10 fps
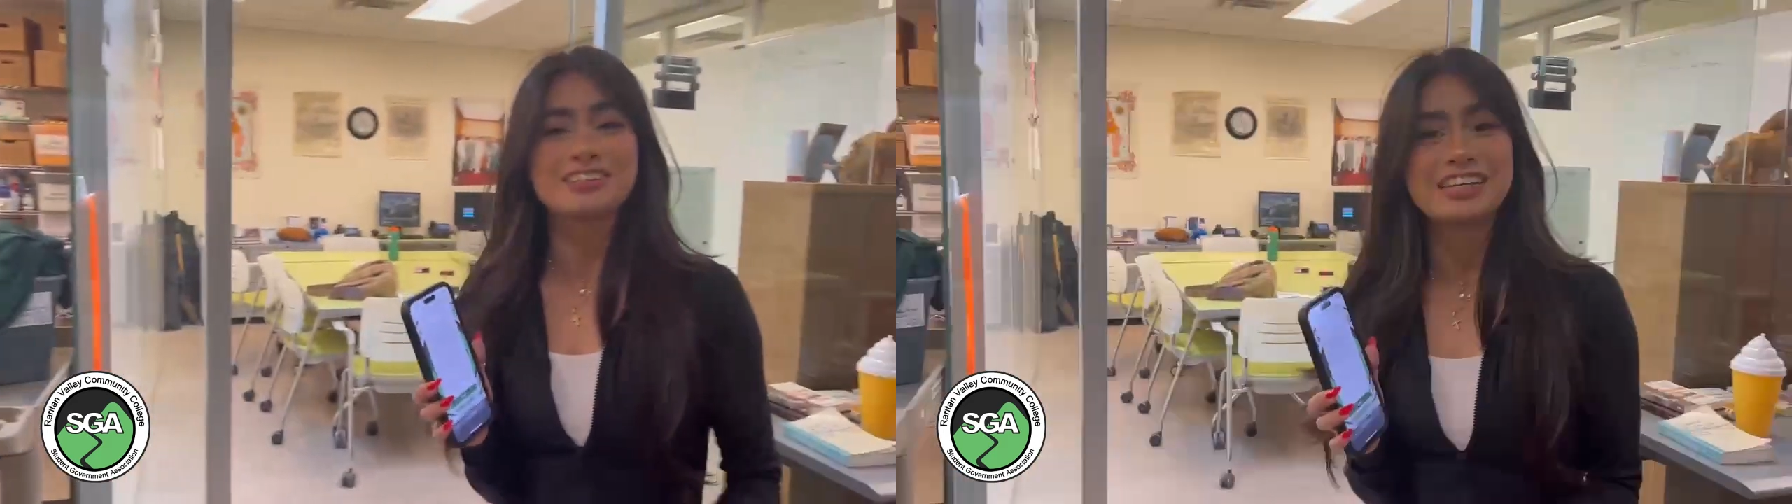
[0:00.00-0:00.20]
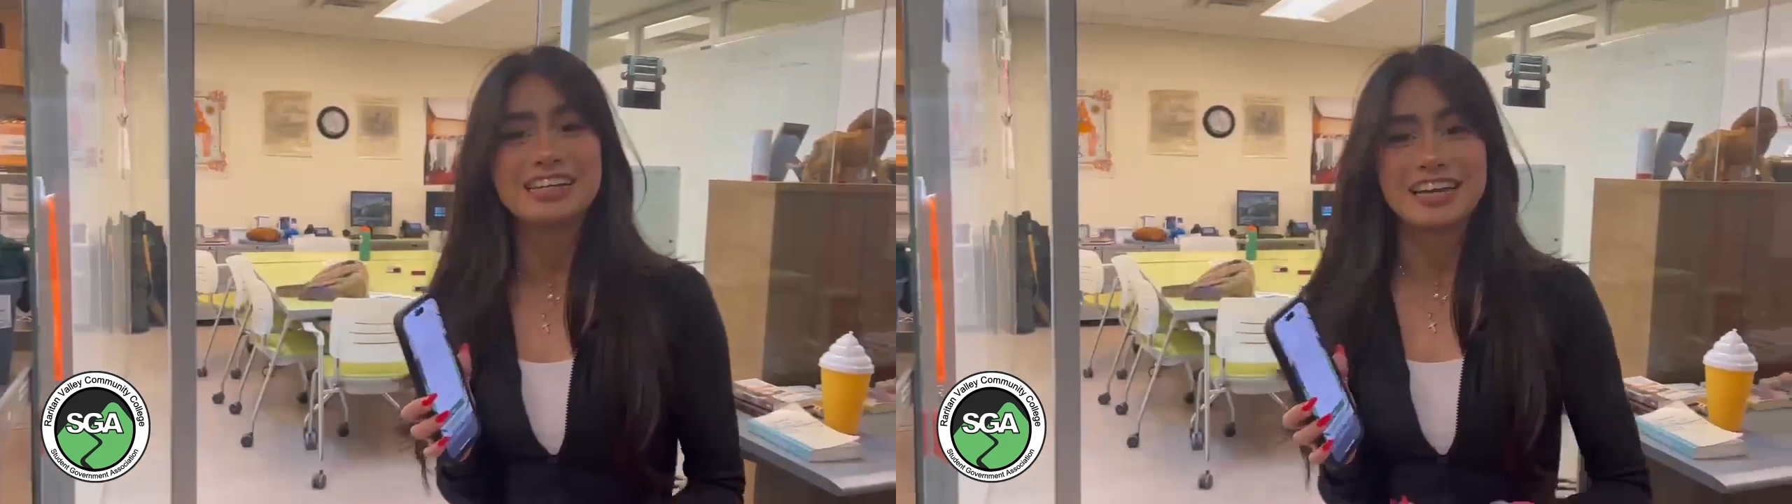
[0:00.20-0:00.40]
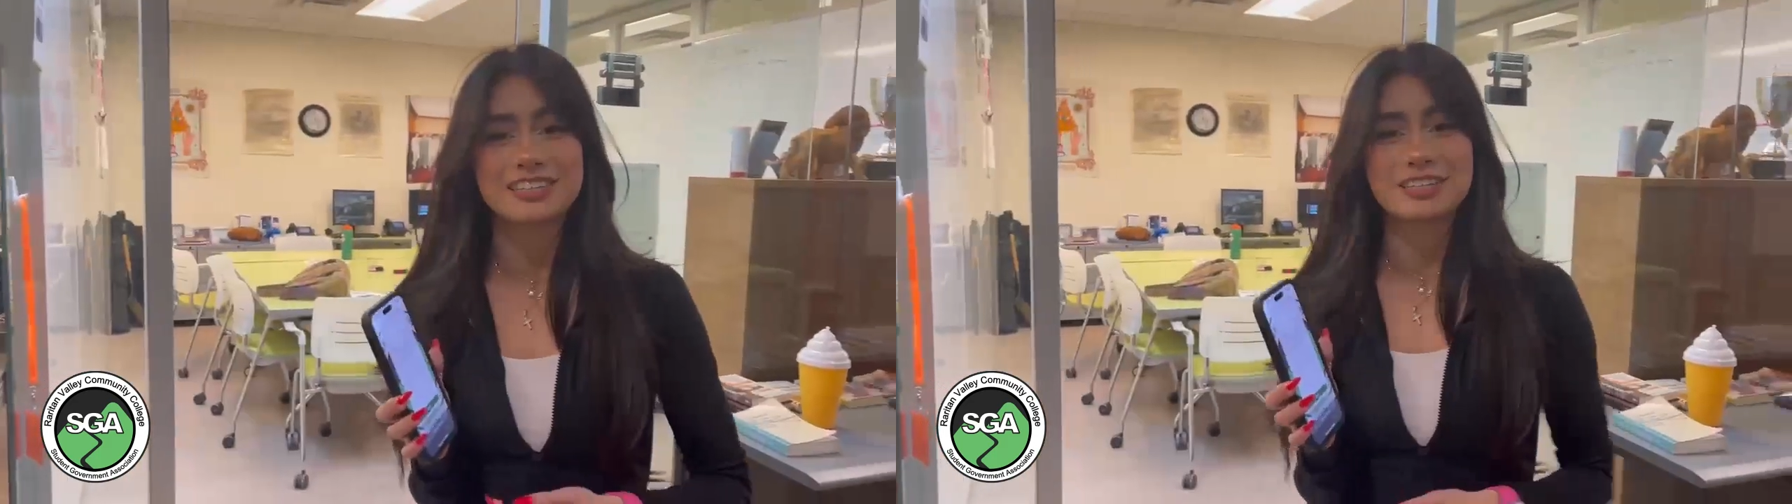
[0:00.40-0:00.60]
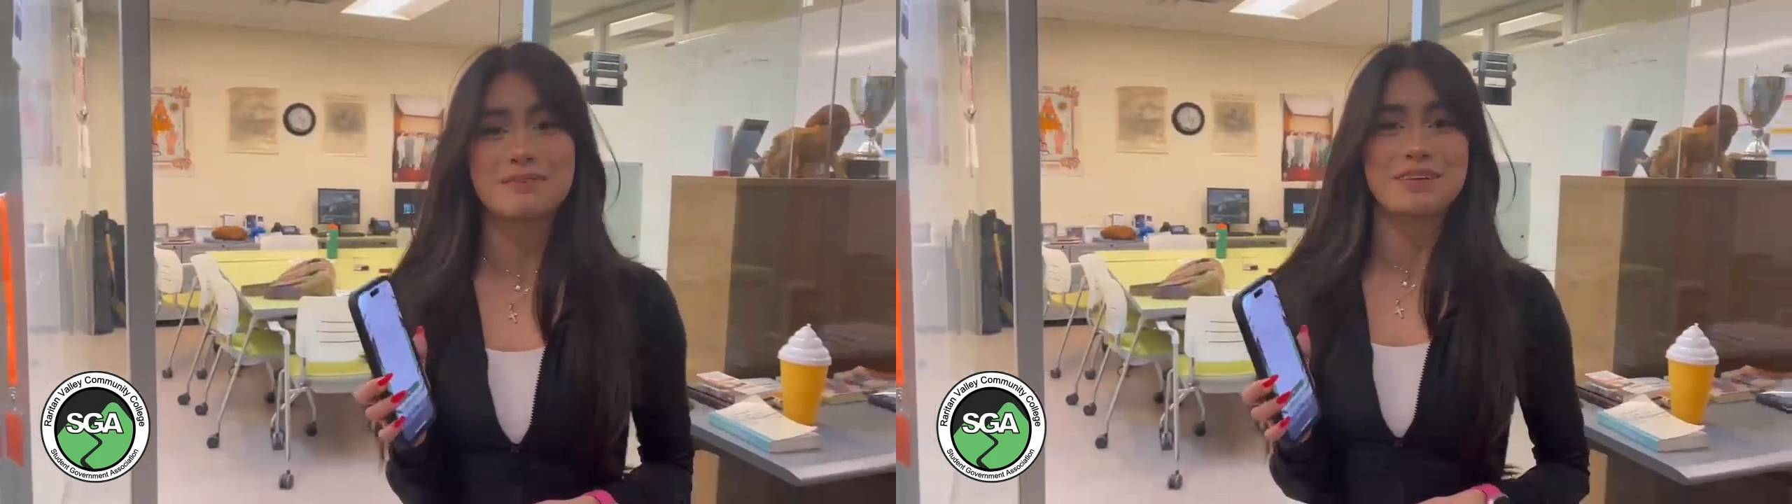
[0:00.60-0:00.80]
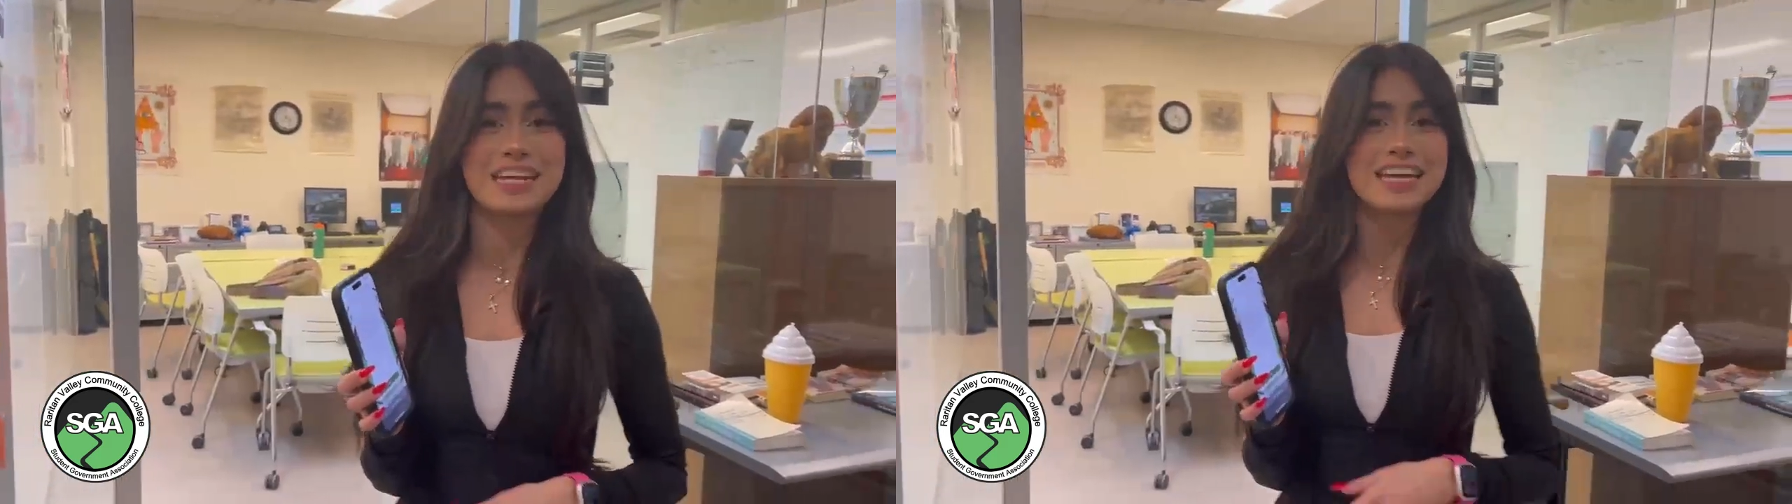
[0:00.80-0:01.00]
in the election
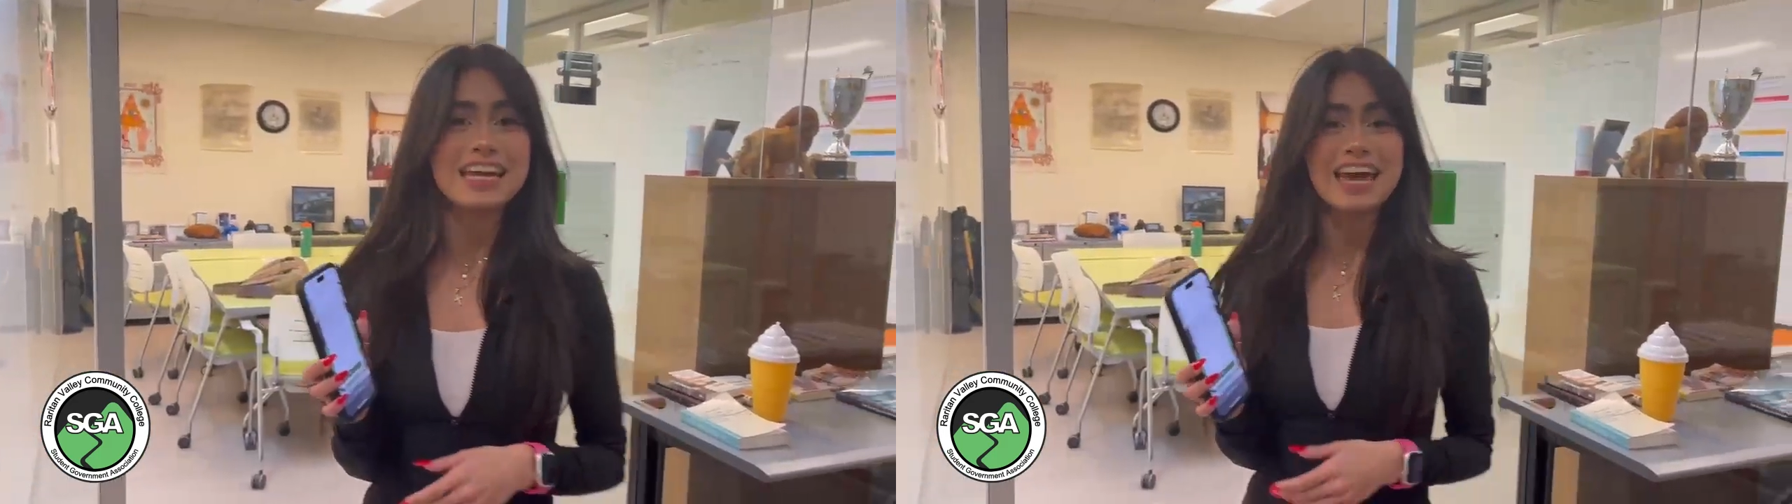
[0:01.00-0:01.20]
committee,